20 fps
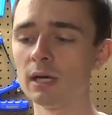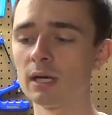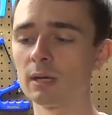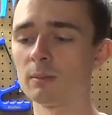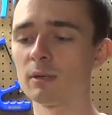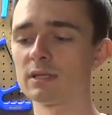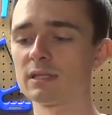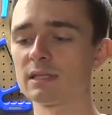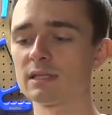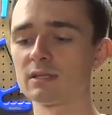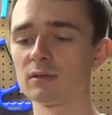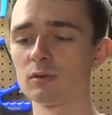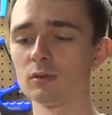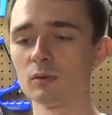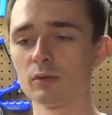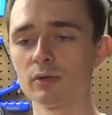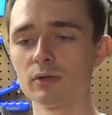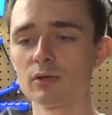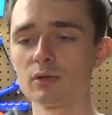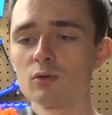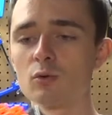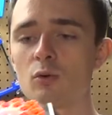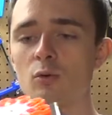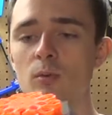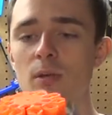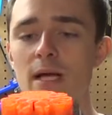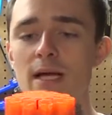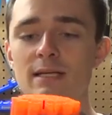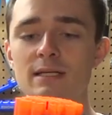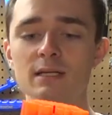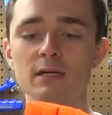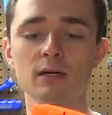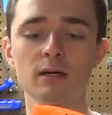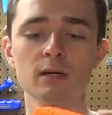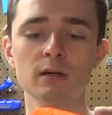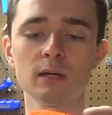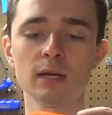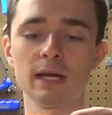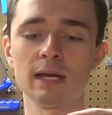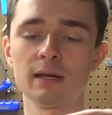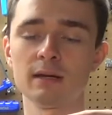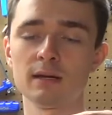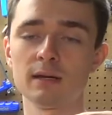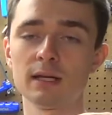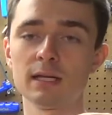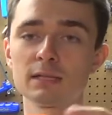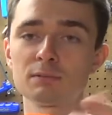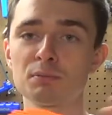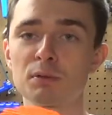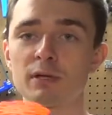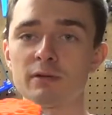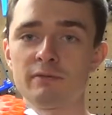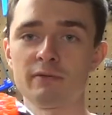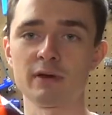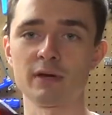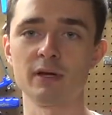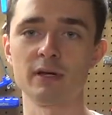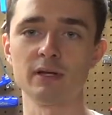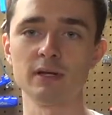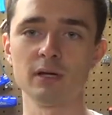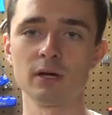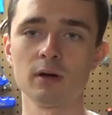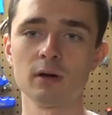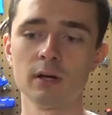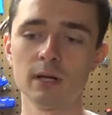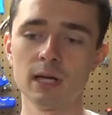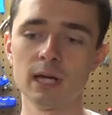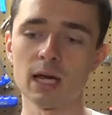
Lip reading: Plus it's an older school blaster and it's pretty fun, you know.